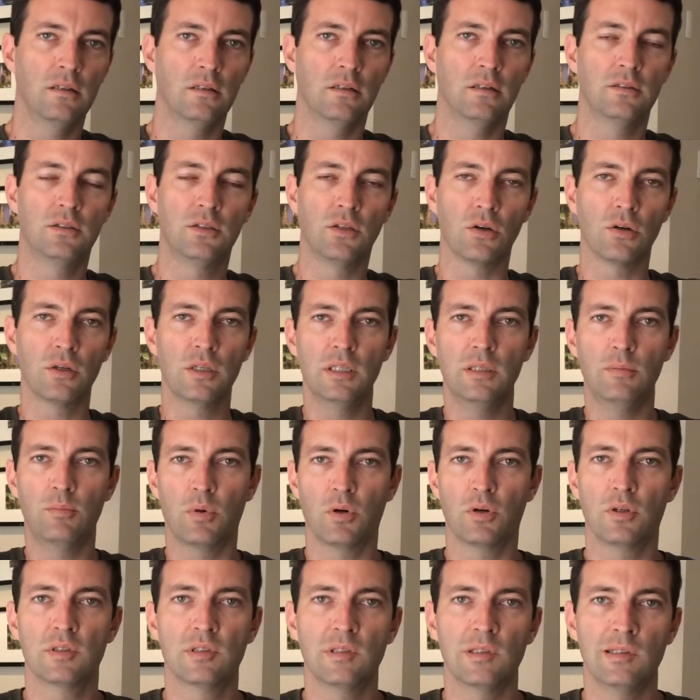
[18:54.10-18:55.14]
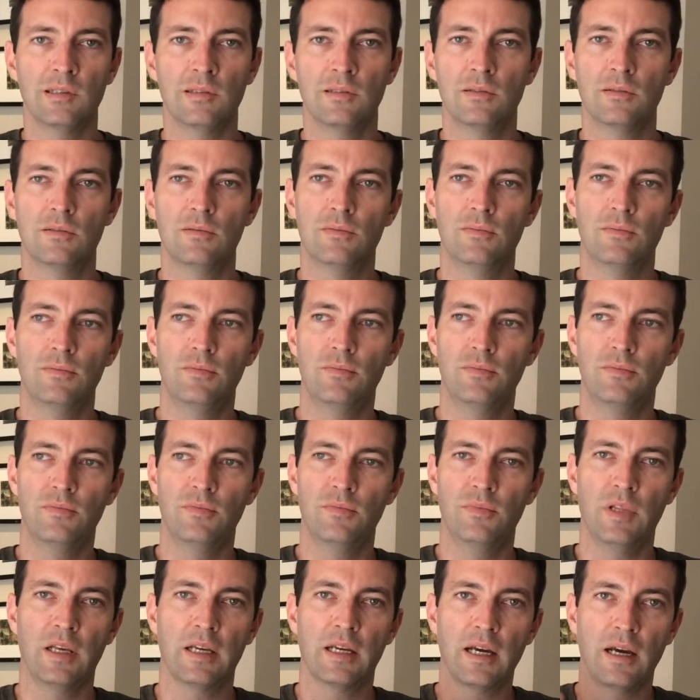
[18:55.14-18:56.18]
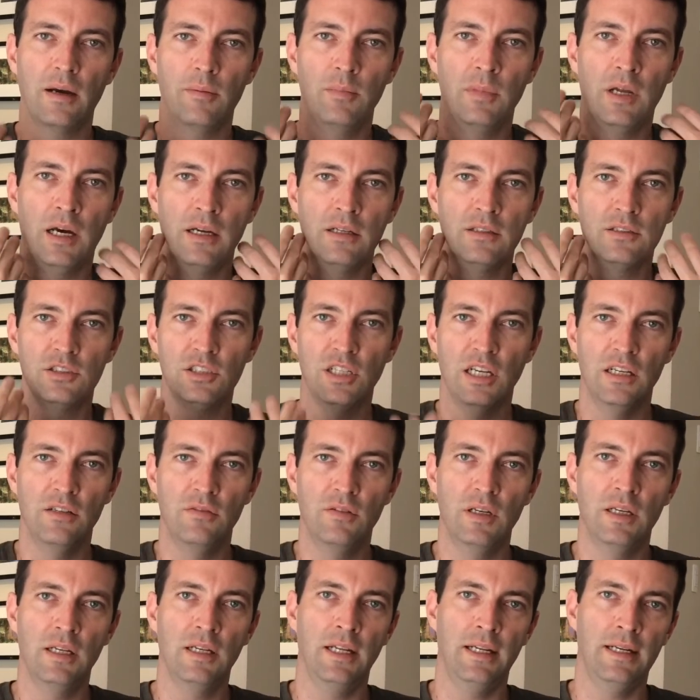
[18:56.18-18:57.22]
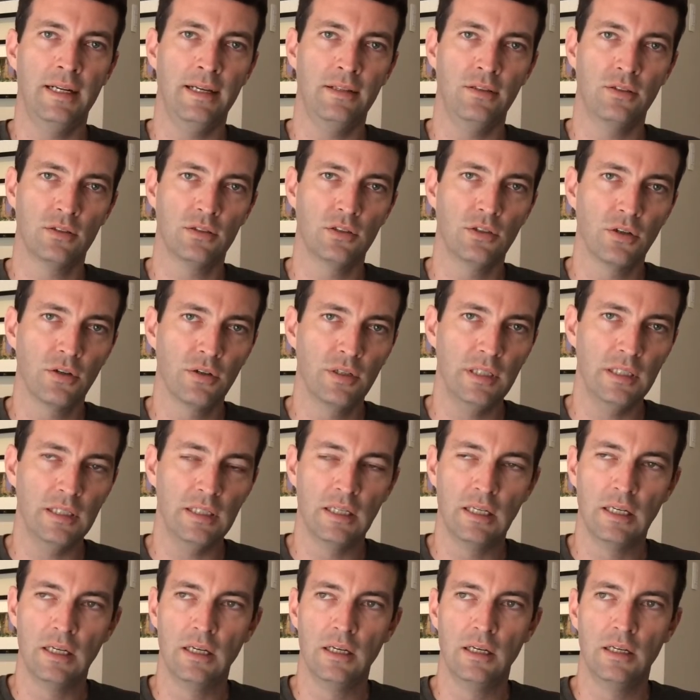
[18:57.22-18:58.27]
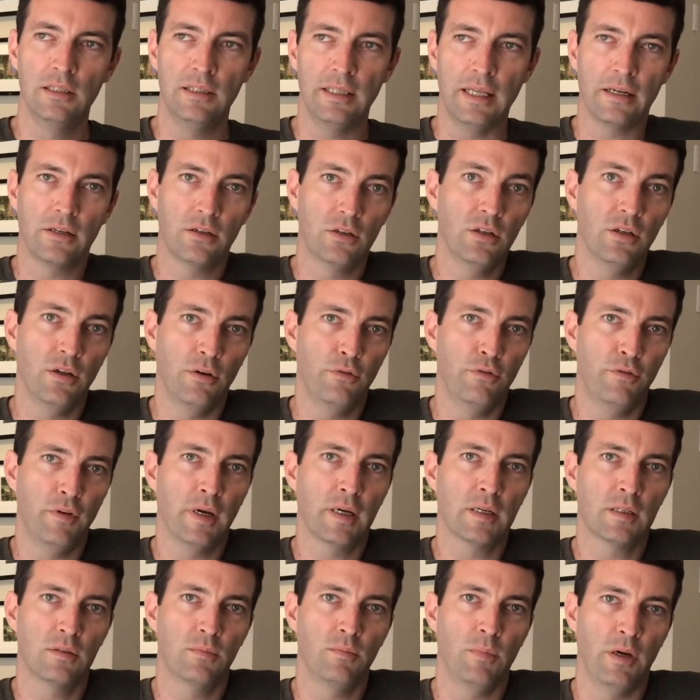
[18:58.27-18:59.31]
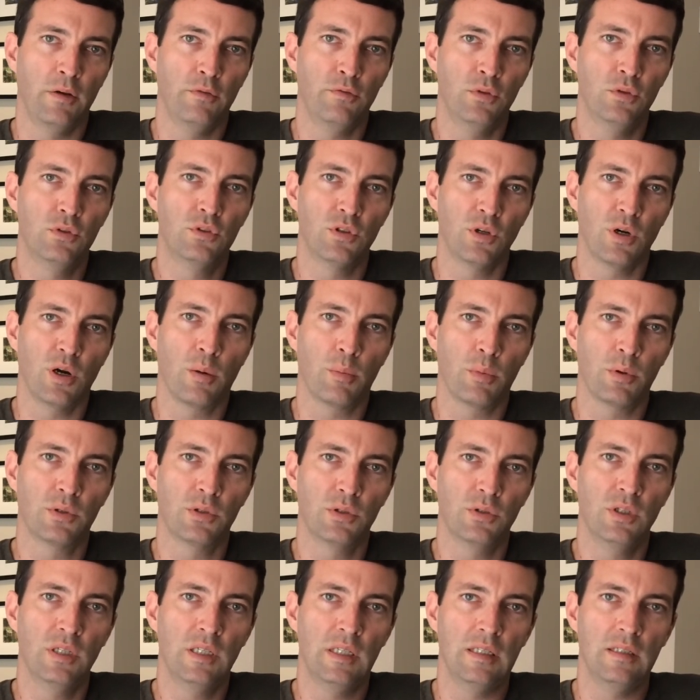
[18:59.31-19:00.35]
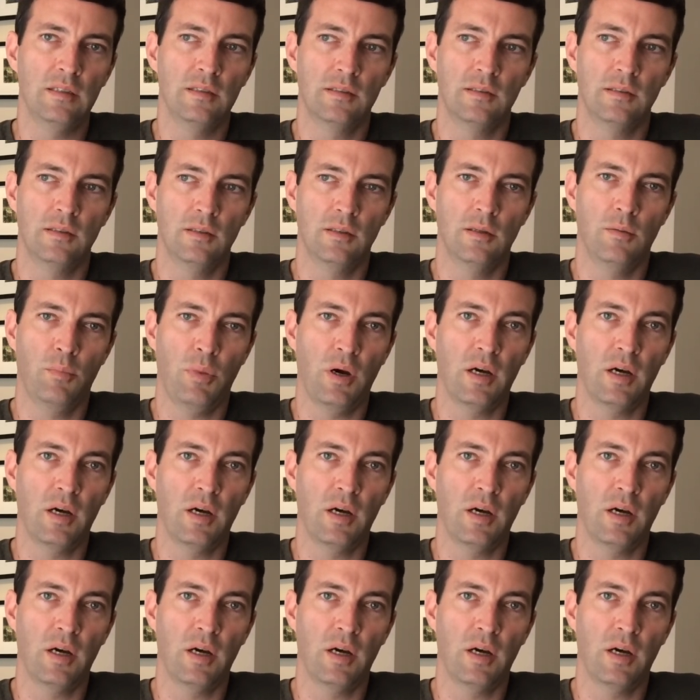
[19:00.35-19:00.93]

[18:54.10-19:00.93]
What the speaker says: a dirty person, like I'm not shaven and I look dirty, that could affect my future opportunities and